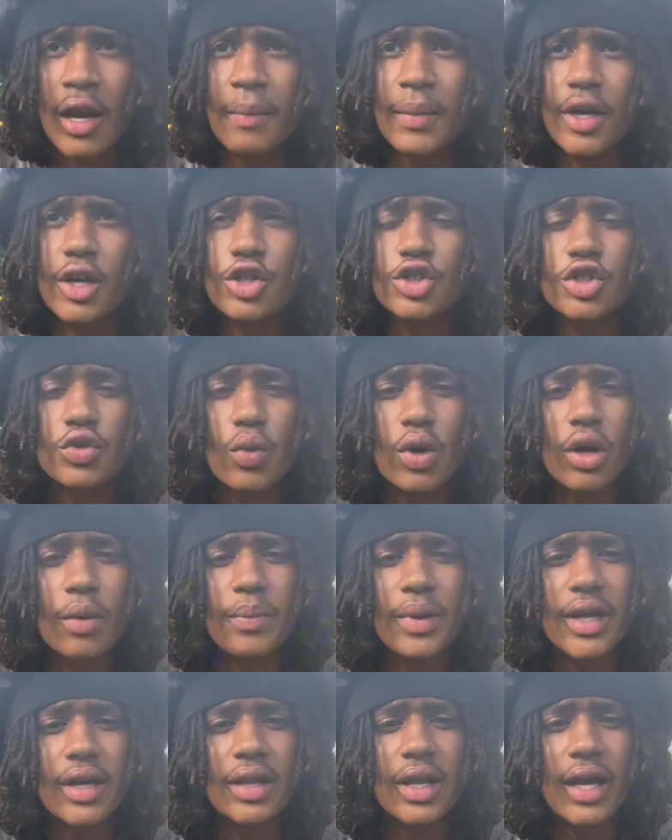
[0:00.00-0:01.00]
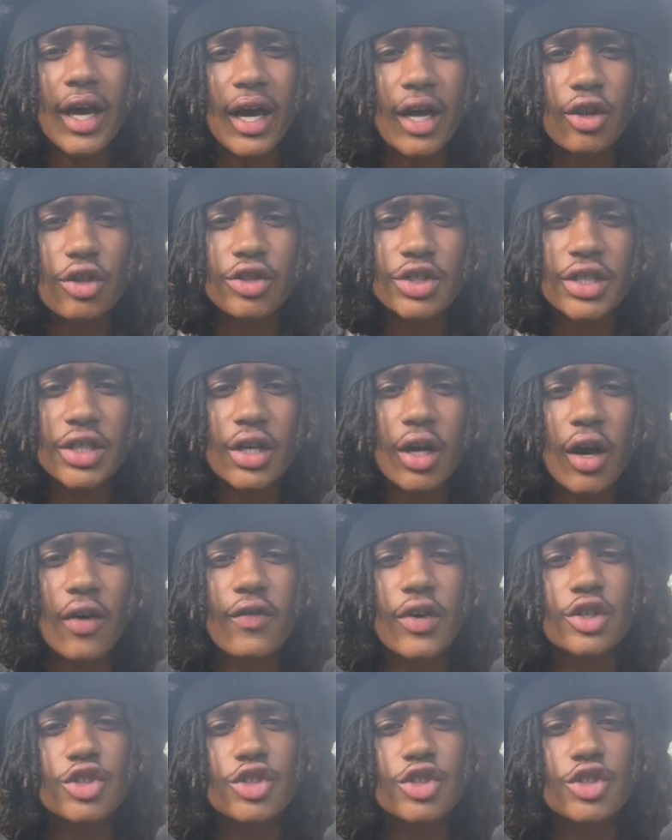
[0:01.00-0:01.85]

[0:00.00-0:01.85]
because you want to be in the energy of